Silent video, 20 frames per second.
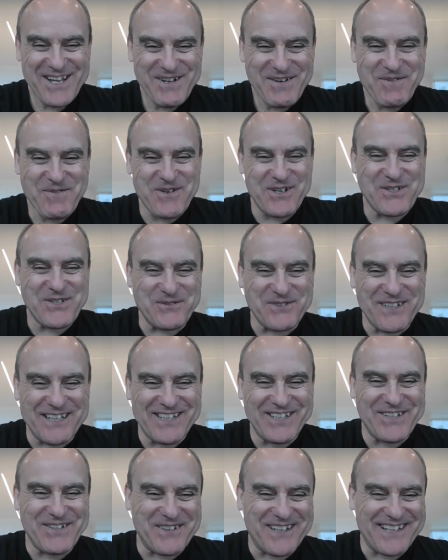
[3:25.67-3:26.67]
Which one
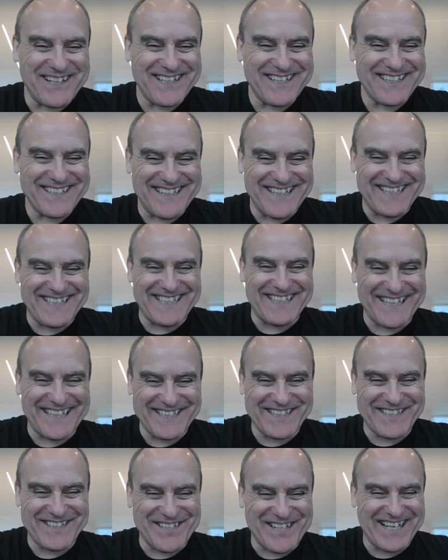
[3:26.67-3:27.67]
do you want to
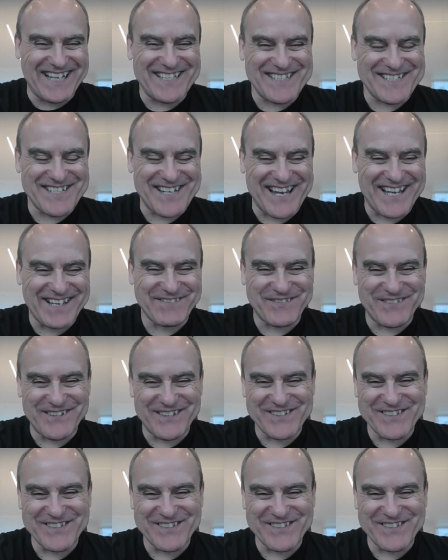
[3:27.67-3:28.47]
attack first?